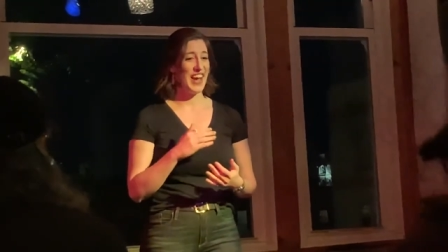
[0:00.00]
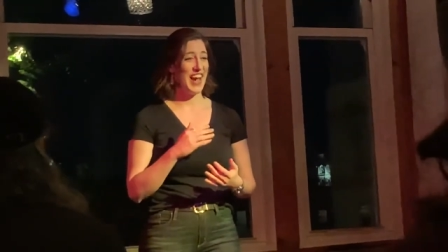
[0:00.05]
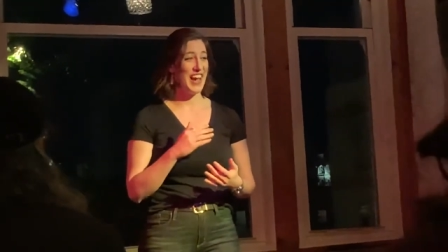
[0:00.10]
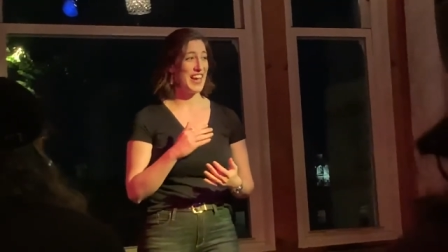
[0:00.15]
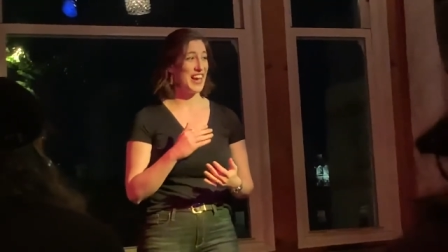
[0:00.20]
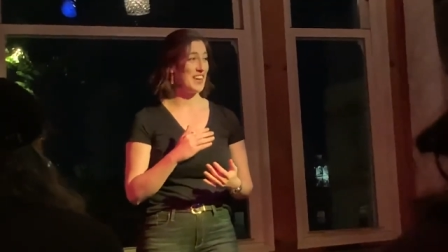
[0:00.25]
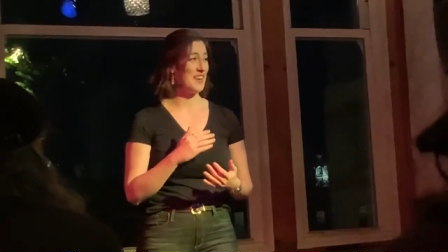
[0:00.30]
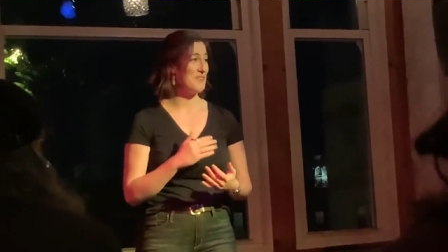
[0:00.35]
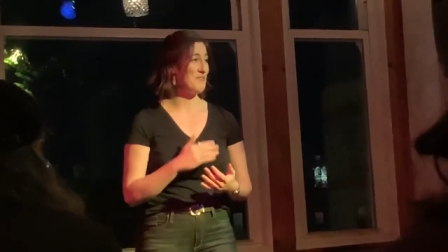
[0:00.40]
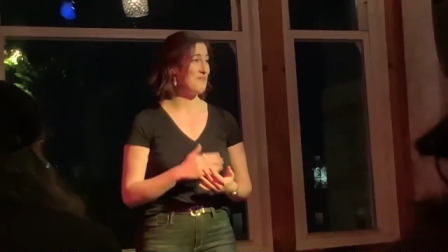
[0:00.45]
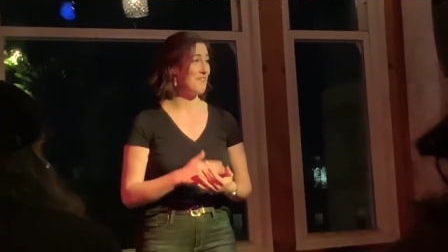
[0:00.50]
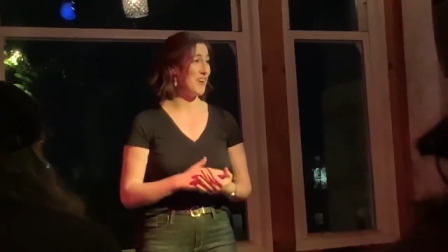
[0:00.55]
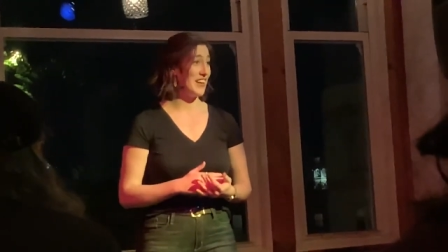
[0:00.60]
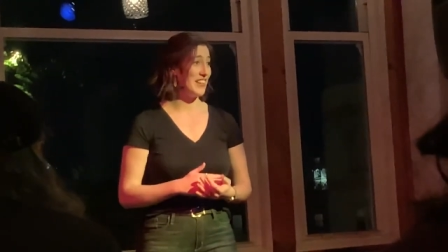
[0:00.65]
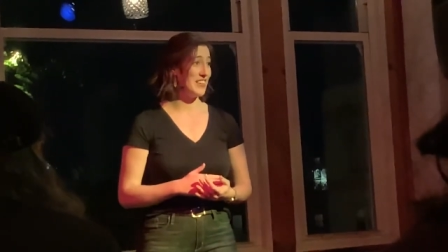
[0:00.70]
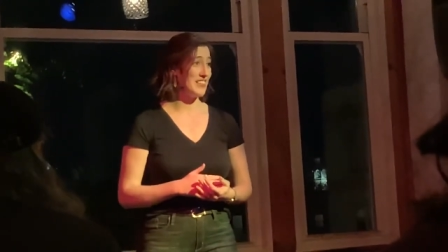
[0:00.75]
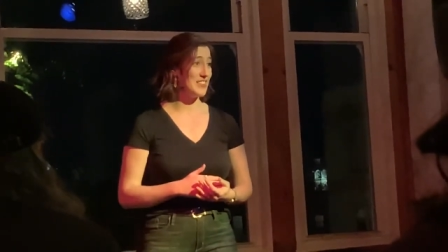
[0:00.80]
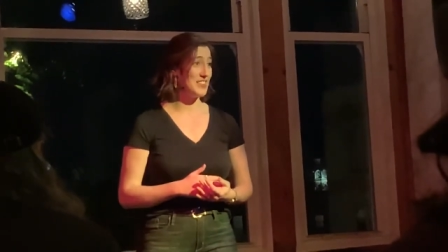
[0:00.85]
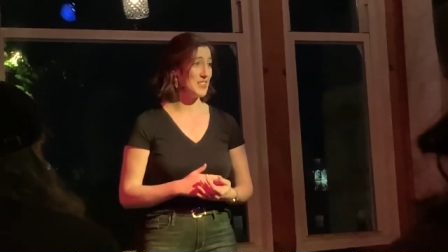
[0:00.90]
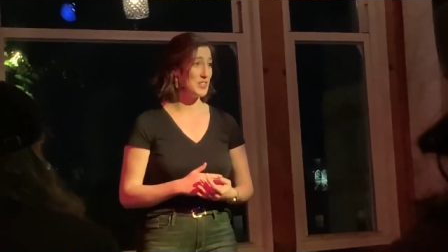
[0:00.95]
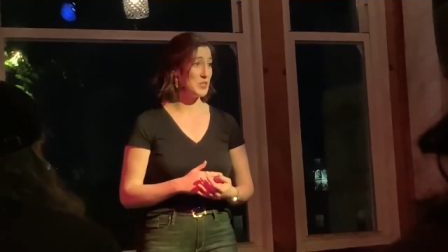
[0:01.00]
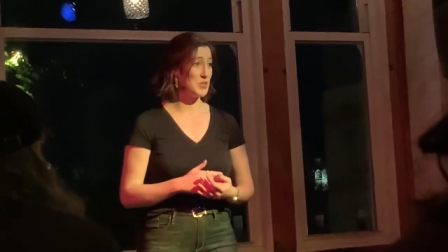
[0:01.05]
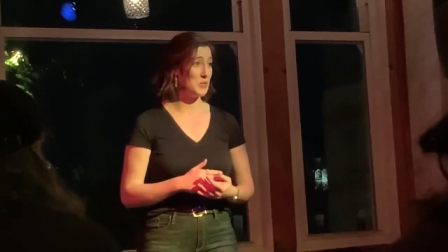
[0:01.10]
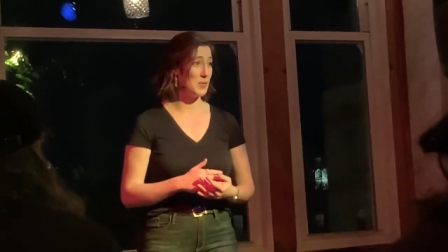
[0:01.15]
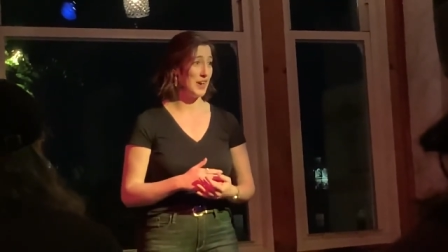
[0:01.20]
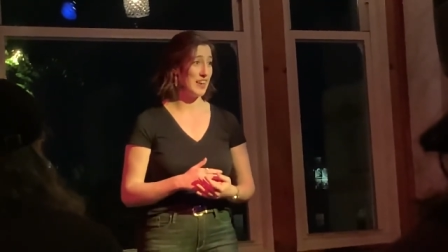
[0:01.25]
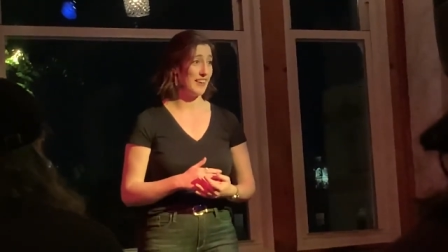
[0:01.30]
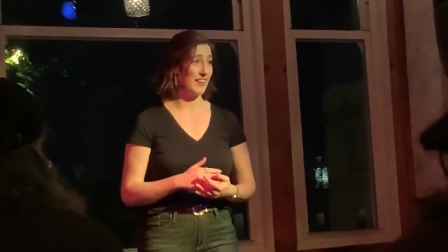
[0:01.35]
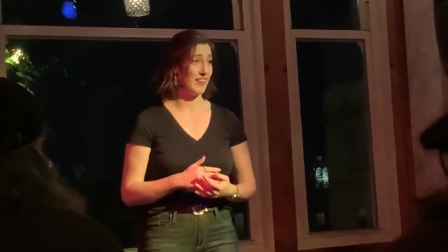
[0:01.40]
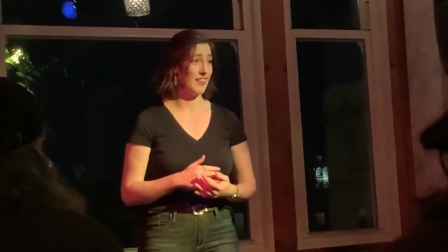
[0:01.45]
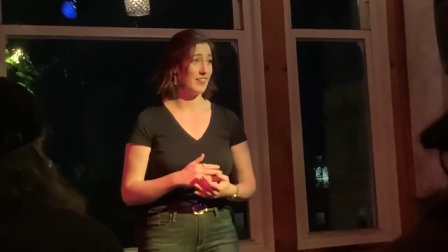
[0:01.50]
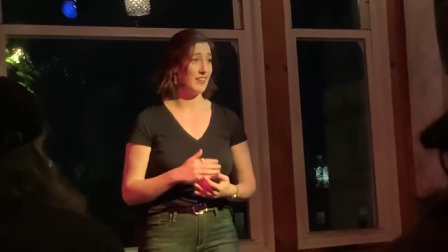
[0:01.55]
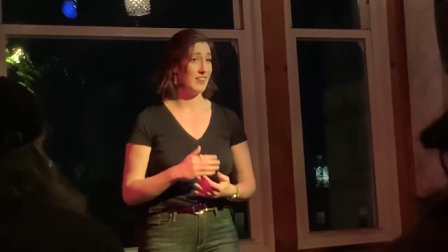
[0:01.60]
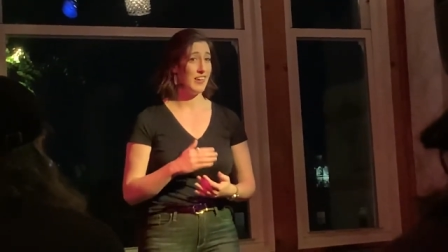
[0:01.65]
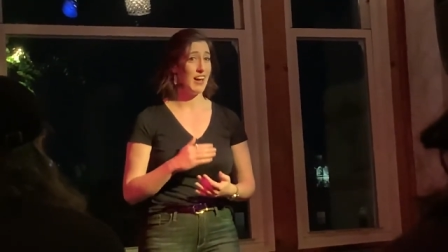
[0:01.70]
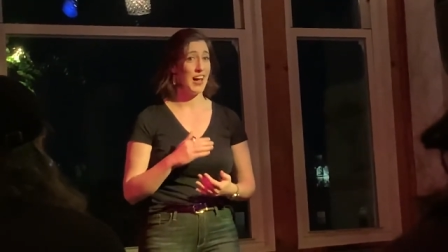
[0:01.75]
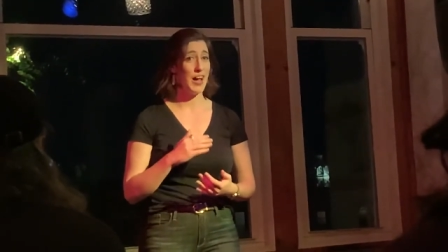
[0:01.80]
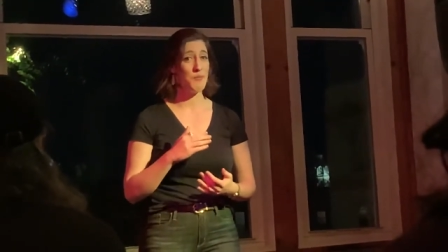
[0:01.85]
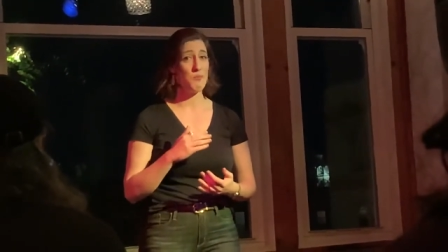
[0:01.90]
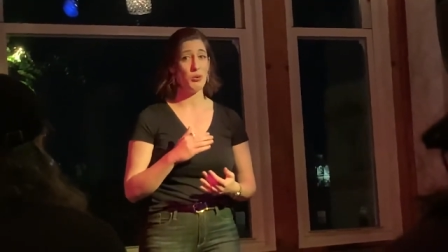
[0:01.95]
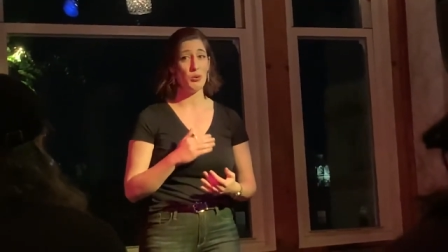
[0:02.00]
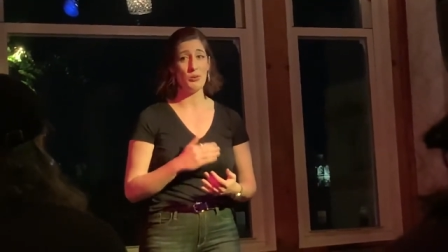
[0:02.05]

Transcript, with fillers: I got invited to this wedding. I'm